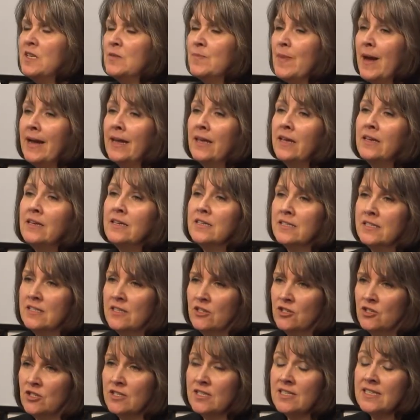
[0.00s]
banking
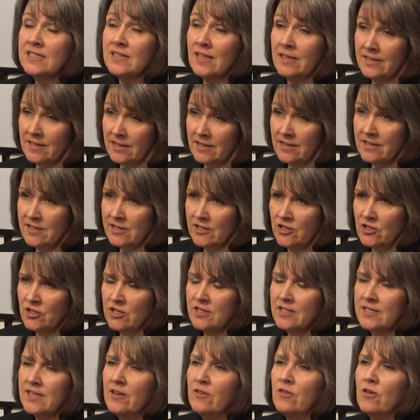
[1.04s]
decisions, these lending
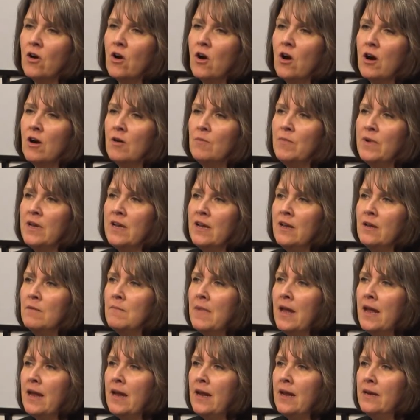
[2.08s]
decisions, are being
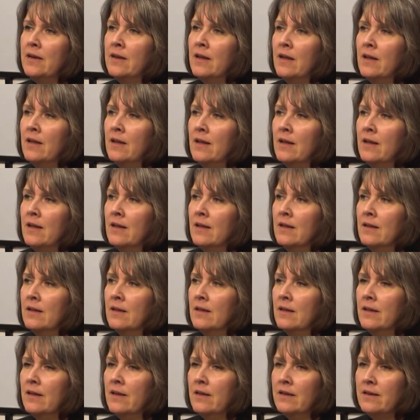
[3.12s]
made?
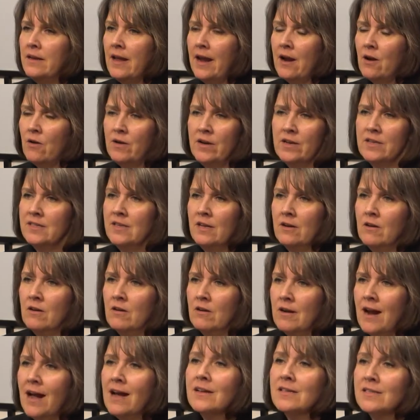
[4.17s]
in areas that
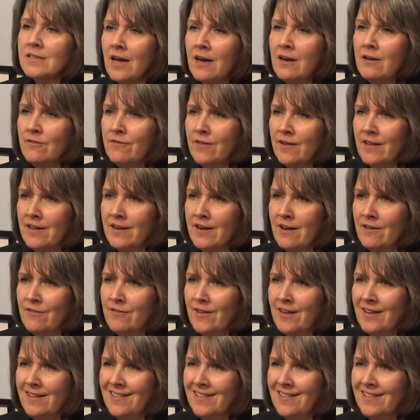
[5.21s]
are outside of Philadelphia,